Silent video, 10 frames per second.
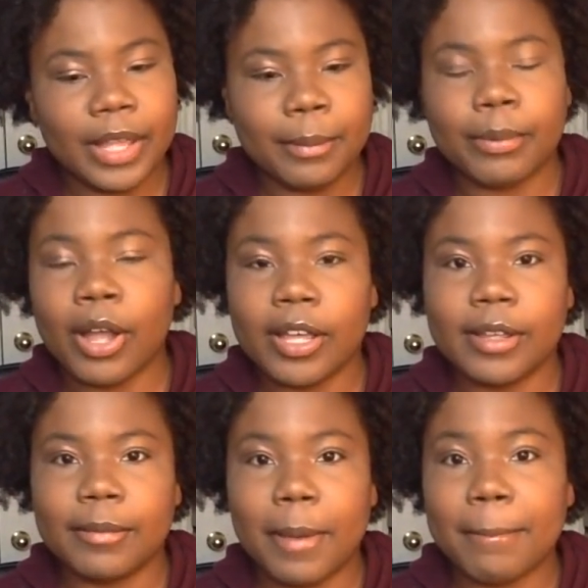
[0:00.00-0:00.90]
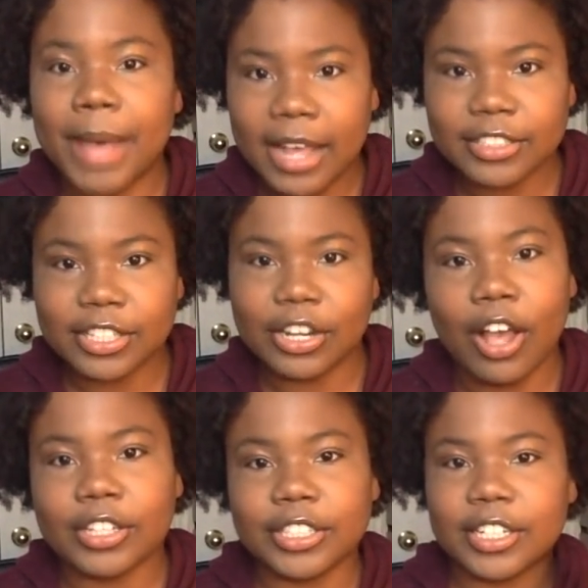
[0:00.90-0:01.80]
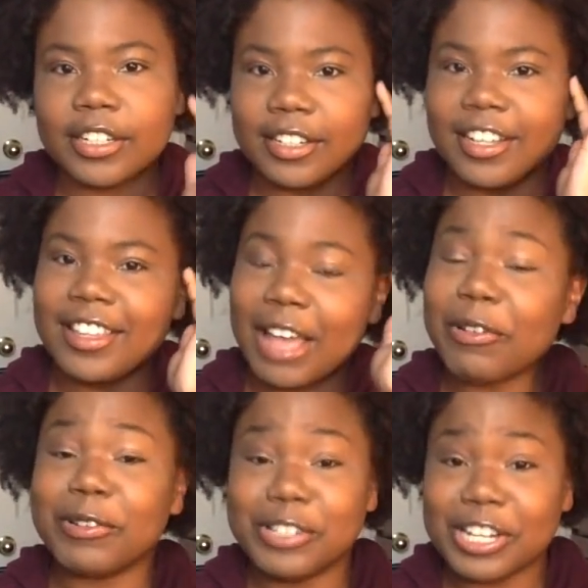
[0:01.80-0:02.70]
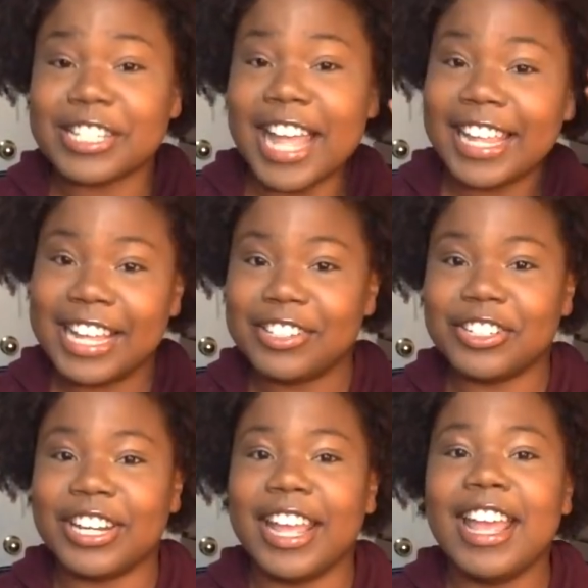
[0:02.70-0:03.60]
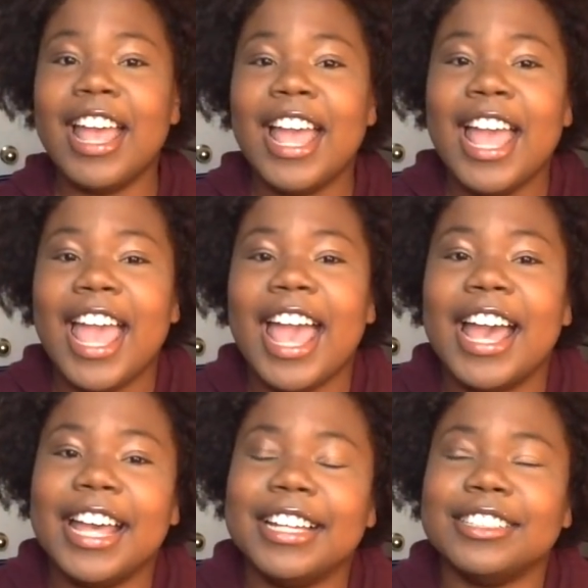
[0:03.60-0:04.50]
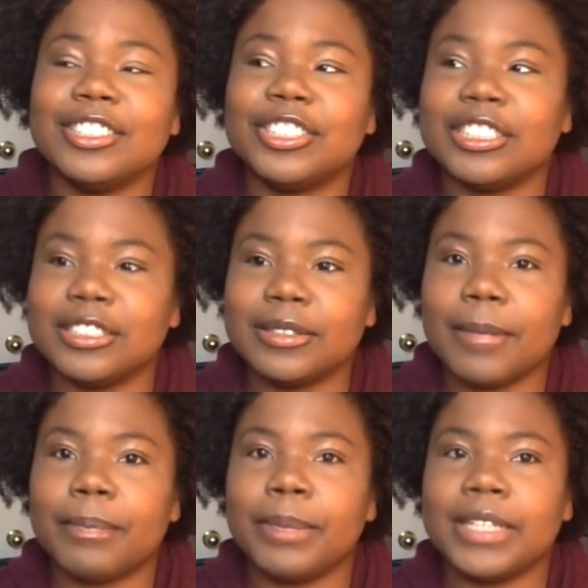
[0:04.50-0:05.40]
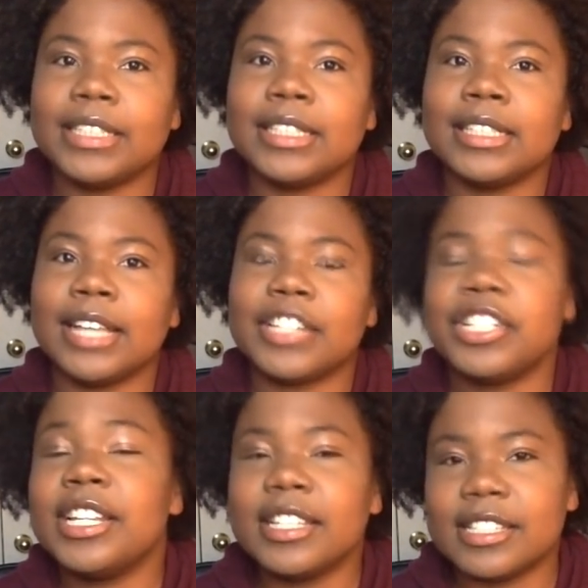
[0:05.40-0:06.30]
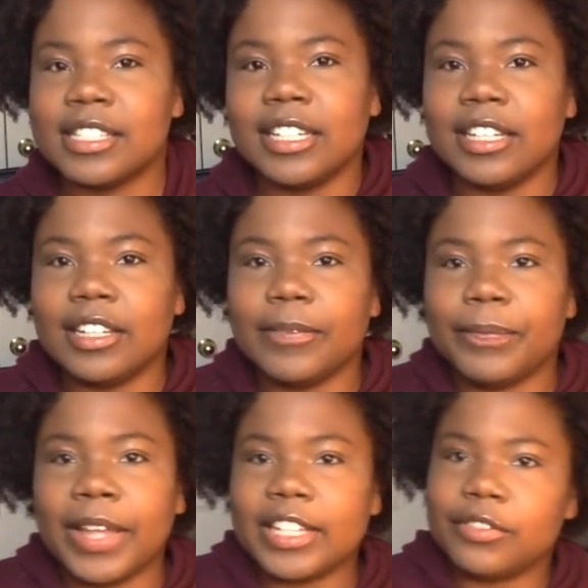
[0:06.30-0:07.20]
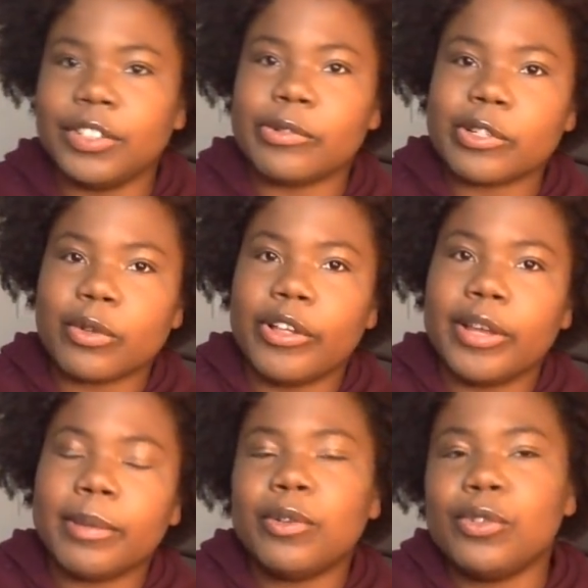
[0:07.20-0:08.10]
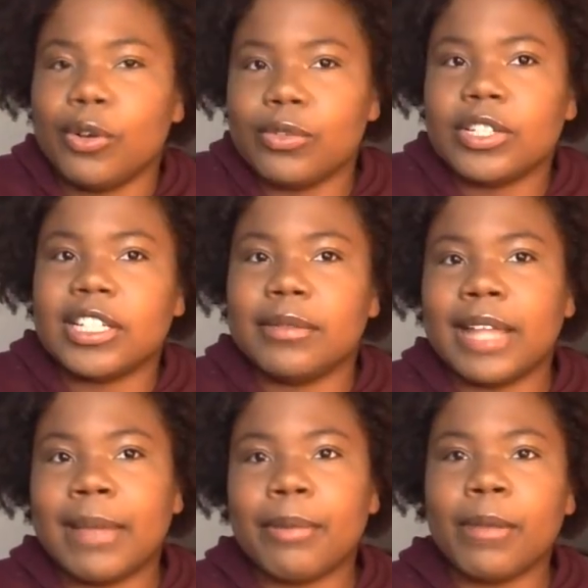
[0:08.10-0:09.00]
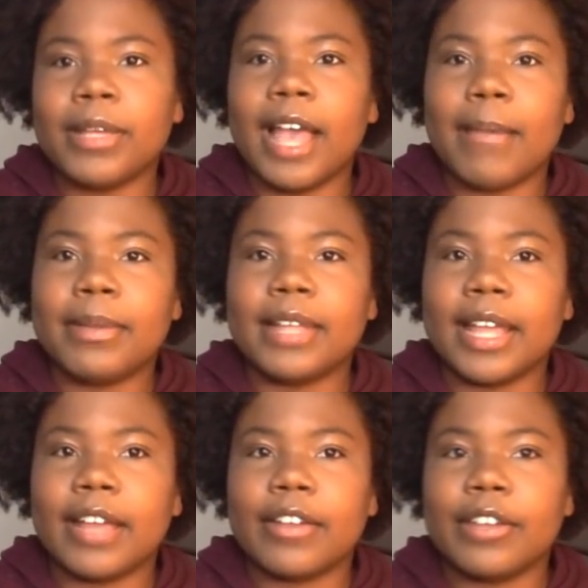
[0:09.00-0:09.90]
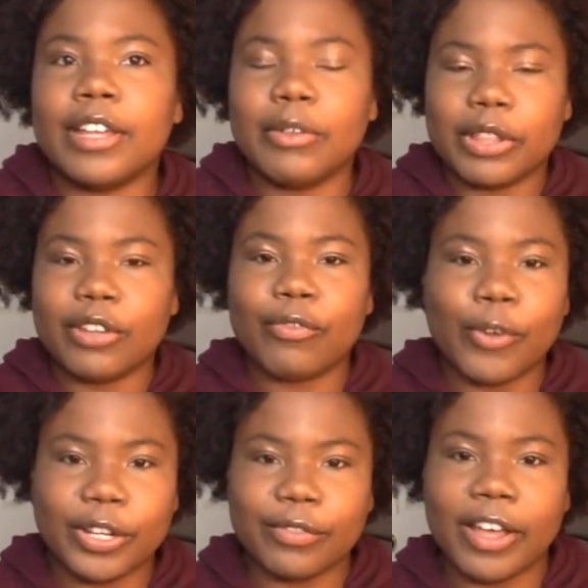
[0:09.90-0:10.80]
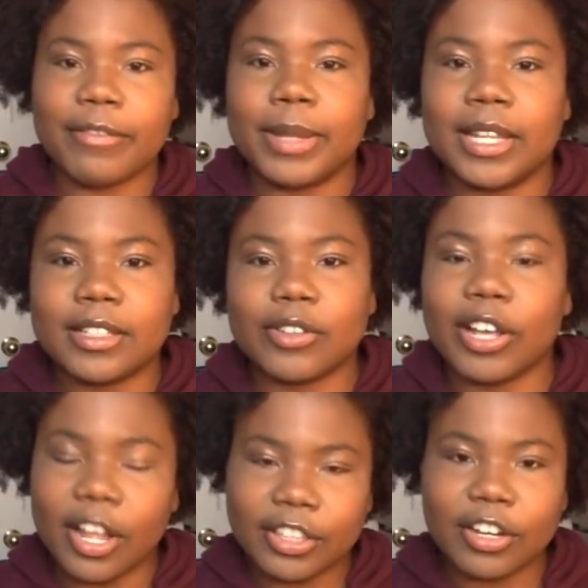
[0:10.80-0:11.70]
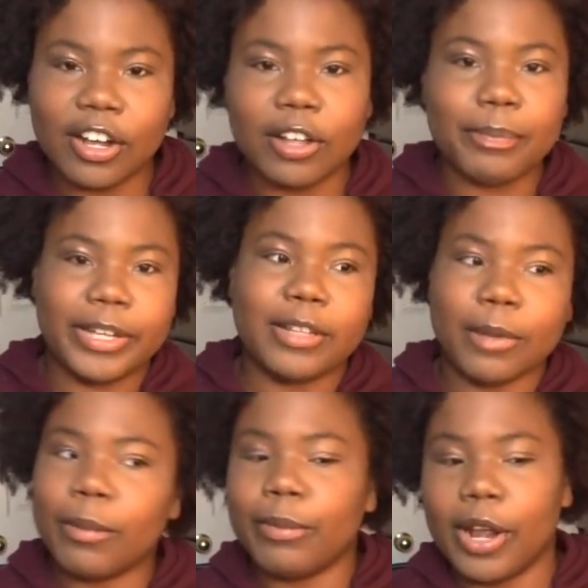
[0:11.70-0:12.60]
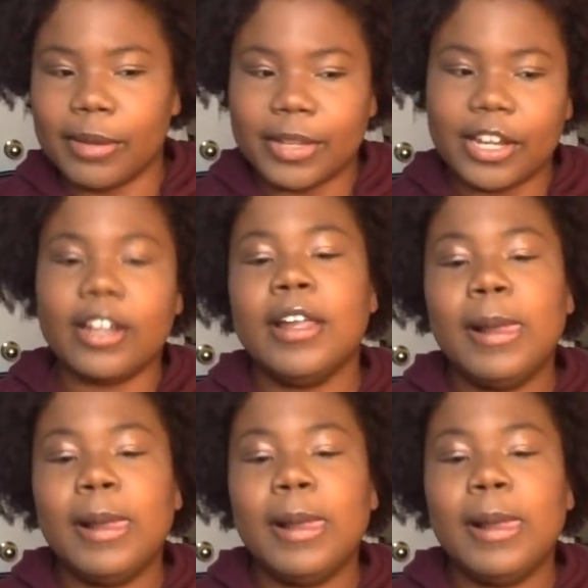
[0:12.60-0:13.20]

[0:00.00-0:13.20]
and brought him back to the doctor that we were just at yesterday. And she's basically like, she didn't see that his feet were swelling, but who knows, because that probably happened like within 45 minutes. So I got the call, picked him up, brought him there.